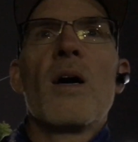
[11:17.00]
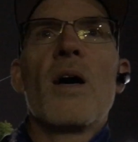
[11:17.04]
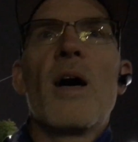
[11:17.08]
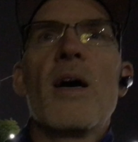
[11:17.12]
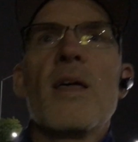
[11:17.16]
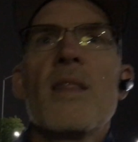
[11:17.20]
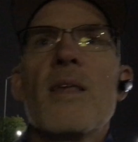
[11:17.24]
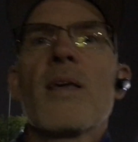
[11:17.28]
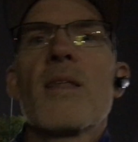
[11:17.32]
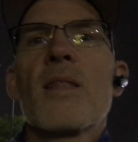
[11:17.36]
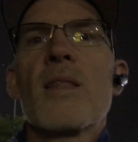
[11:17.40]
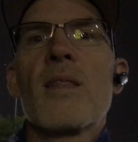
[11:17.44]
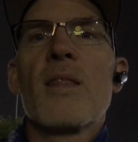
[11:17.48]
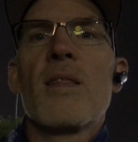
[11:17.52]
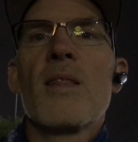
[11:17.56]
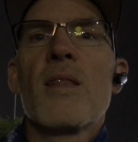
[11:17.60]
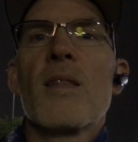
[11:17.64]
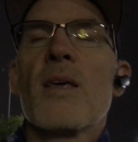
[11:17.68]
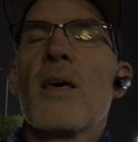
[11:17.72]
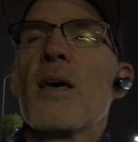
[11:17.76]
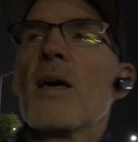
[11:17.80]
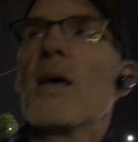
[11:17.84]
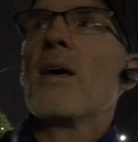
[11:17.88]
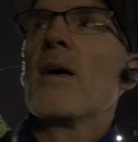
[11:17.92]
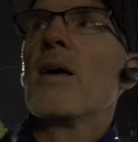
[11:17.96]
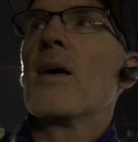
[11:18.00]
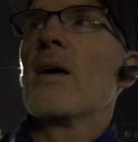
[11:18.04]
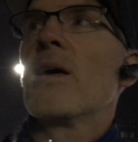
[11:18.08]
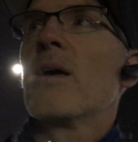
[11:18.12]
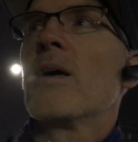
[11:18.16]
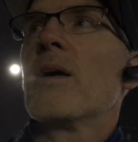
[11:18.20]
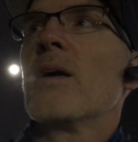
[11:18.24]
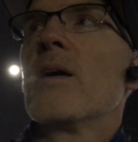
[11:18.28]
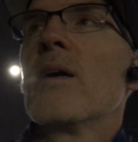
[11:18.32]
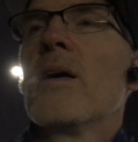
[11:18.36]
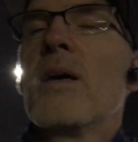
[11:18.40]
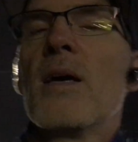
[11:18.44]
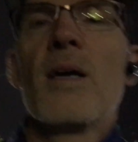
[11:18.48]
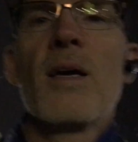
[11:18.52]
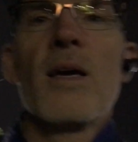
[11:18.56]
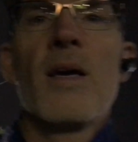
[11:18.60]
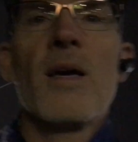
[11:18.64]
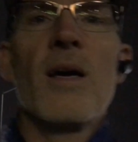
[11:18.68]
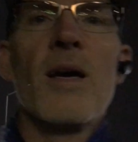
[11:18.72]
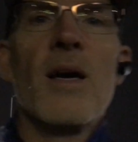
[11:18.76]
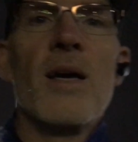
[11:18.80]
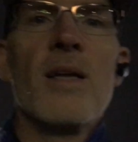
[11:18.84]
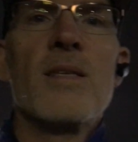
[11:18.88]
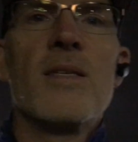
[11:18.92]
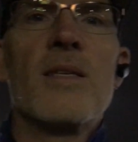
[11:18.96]
I think
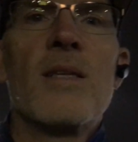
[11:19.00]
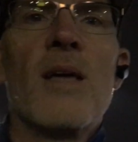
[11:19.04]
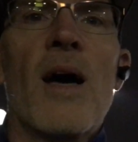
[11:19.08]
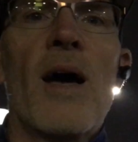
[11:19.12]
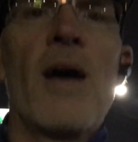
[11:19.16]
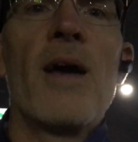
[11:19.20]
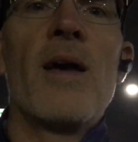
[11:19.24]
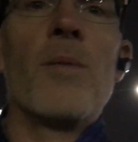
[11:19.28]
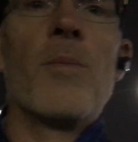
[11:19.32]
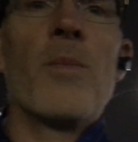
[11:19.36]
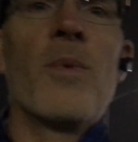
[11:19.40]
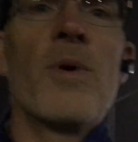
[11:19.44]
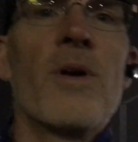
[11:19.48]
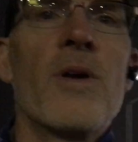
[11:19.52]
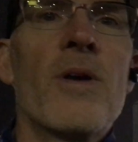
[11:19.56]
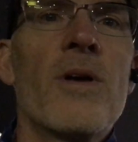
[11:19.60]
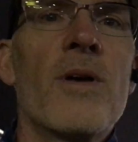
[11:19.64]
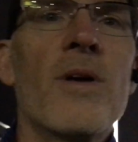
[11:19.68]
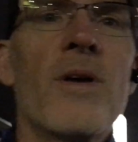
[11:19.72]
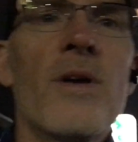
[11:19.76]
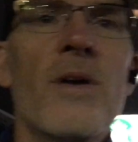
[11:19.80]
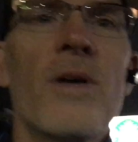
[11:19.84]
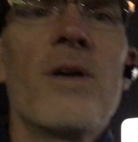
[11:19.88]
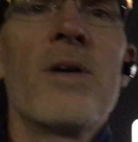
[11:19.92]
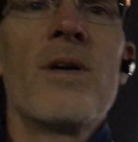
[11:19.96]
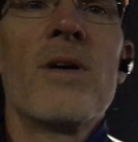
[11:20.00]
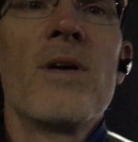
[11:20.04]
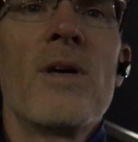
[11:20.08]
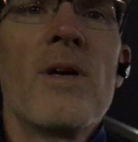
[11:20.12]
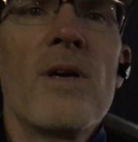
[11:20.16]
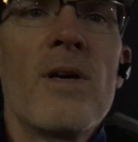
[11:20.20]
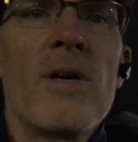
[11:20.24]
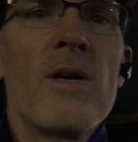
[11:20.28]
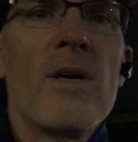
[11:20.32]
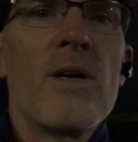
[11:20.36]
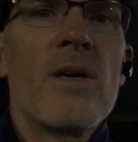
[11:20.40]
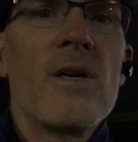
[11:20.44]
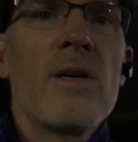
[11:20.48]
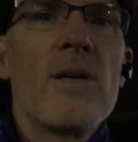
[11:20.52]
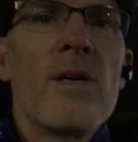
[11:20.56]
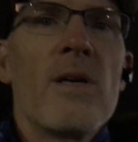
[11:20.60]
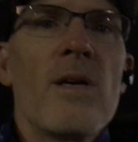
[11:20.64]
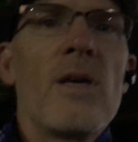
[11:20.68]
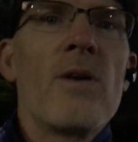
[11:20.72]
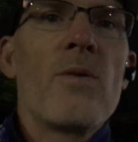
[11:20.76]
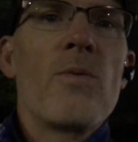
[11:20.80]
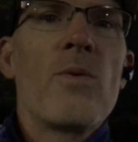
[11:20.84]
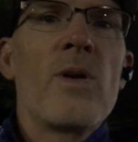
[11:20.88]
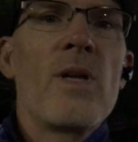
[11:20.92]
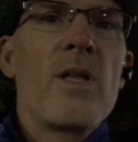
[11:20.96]
it's time.
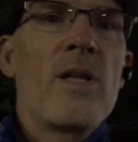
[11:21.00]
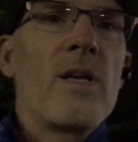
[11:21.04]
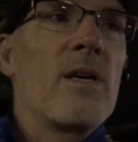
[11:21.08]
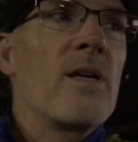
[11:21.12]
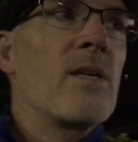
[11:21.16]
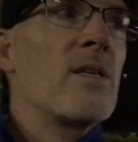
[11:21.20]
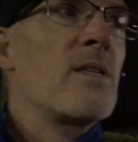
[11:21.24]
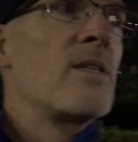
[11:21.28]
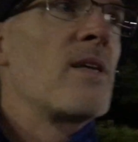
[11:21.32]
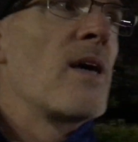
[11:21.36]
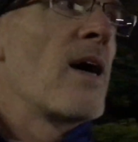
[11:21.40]
It really is